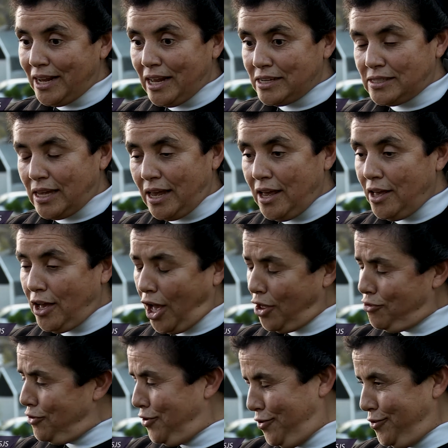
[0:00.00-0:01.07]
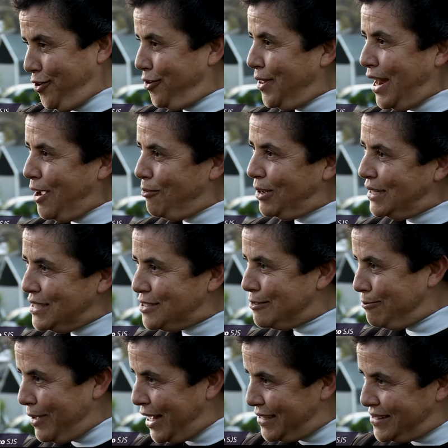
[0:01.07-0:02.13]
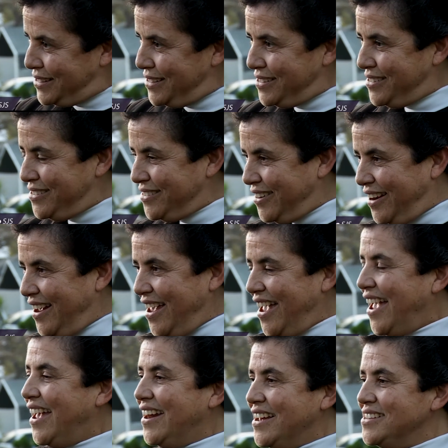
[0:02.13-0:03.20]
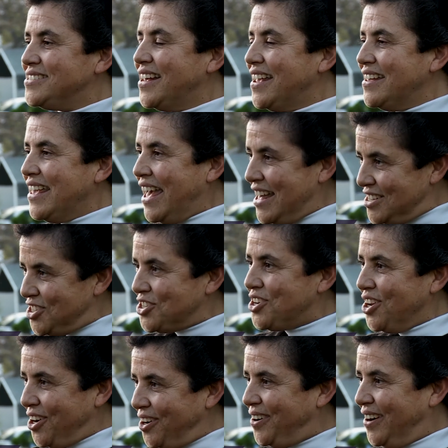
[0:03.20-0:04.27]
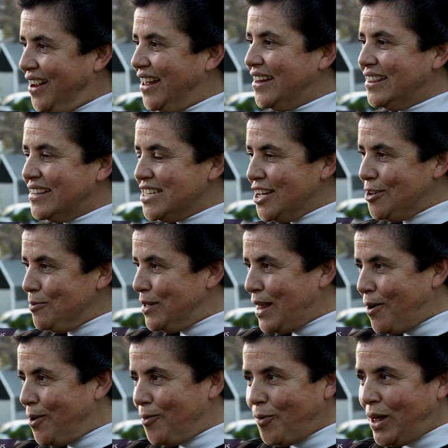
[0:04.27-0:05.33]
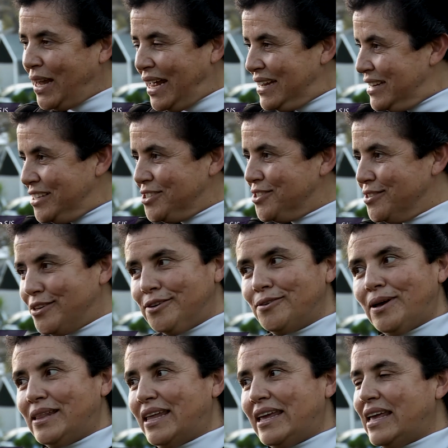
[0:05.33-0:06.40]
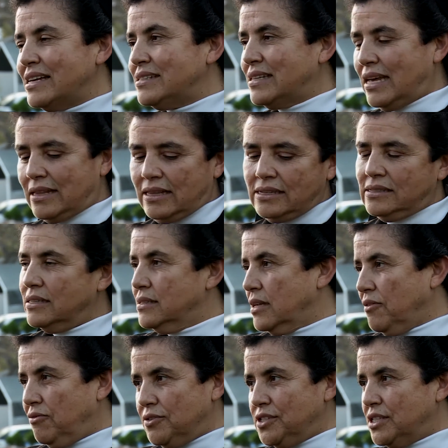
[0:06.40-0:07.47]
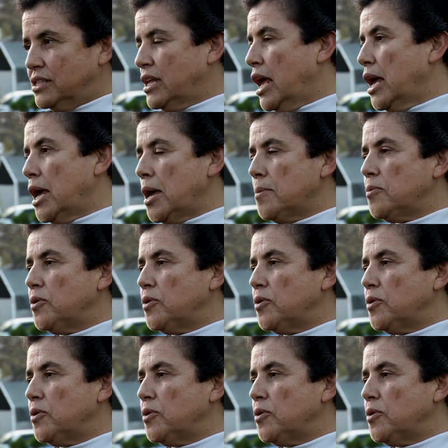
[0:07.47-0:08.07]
And I said, how do you know that I wanted to be a sister? And I said, yes, sure. Tell me what I need to do. And they just said, this is the first step.